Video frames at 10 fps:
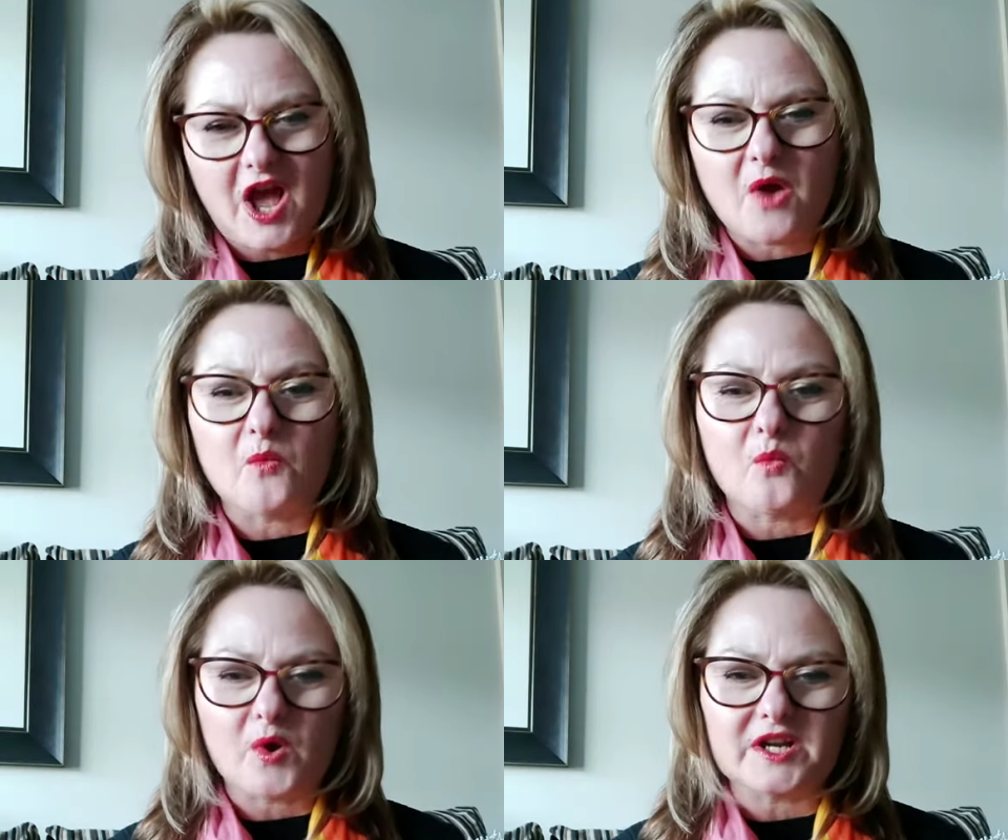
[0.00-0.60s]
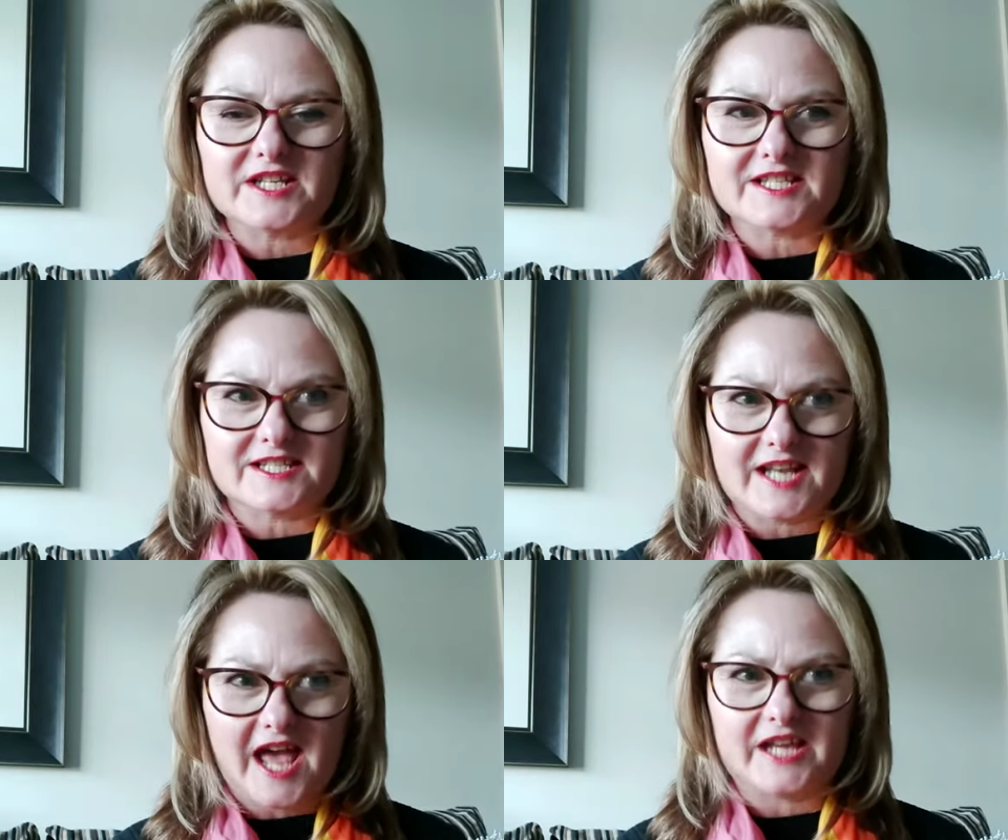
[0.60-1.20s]
and what
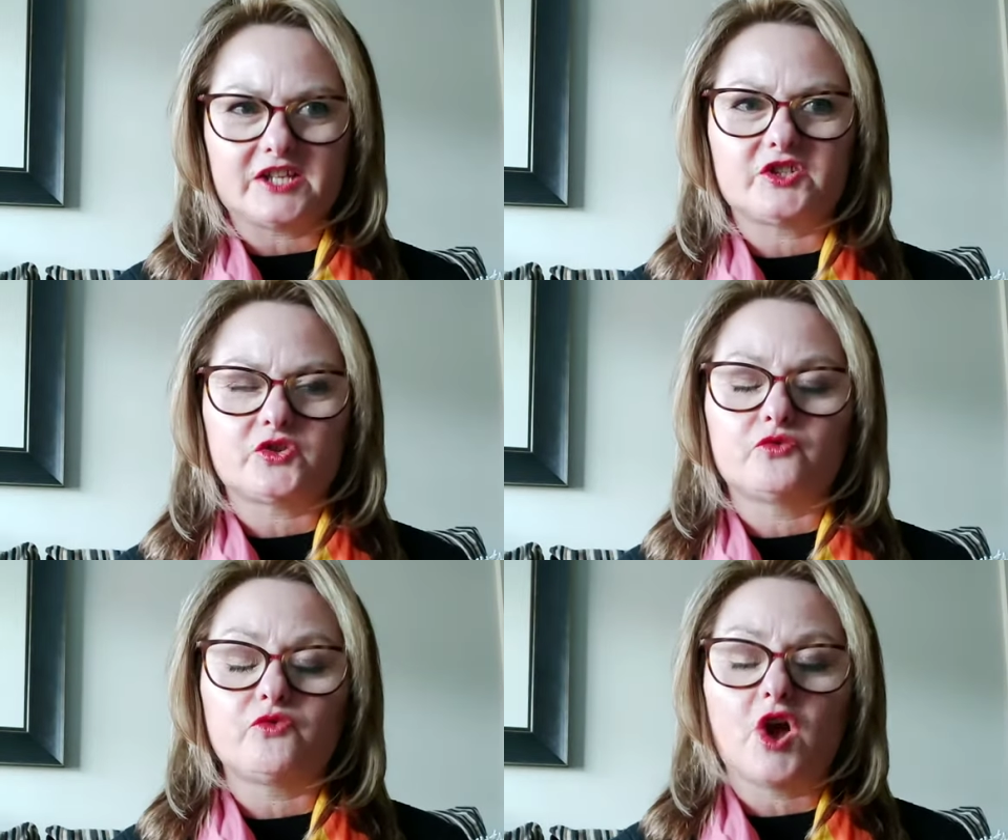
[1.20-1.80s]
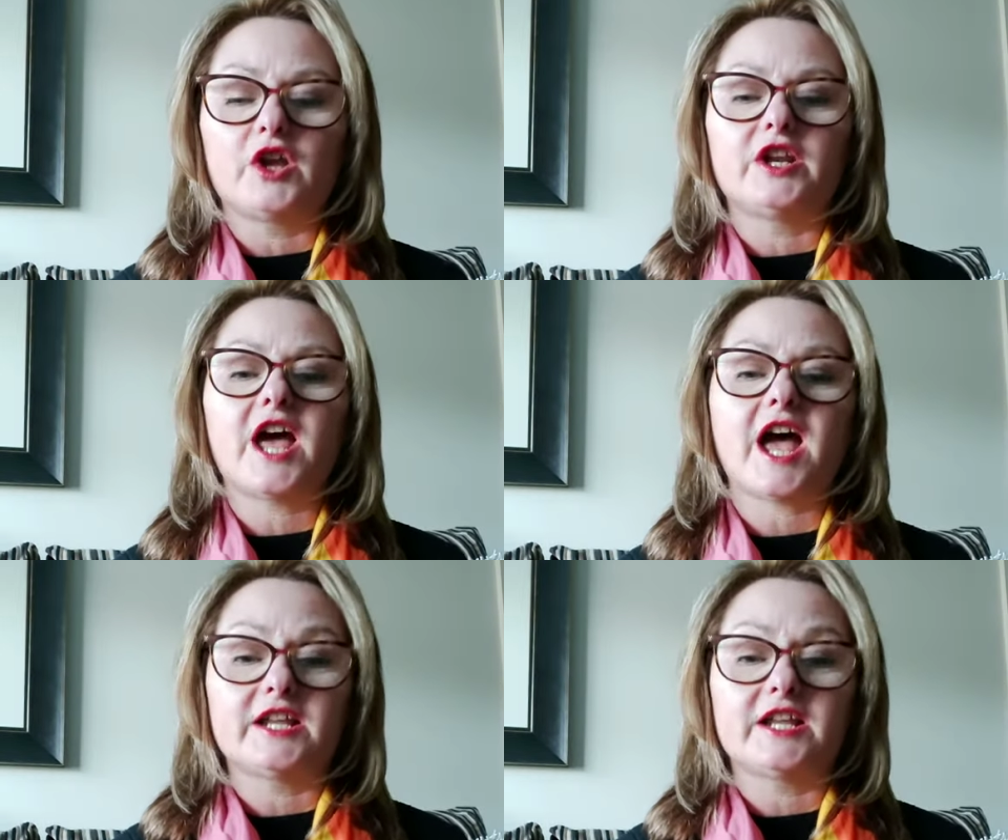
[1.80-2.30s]
it's like to run